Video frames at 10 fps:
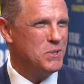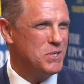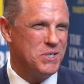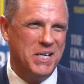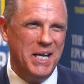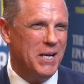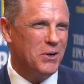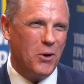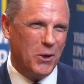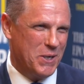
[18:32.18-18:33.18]
which is key
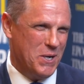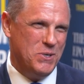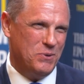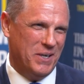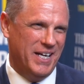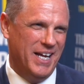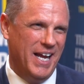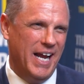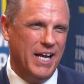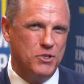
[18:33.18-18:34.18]
in our country.
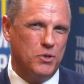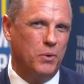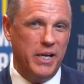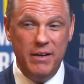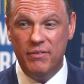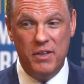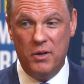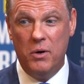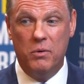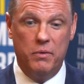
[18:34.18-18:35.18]
And so even
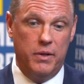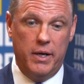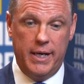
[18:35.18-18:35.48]
though,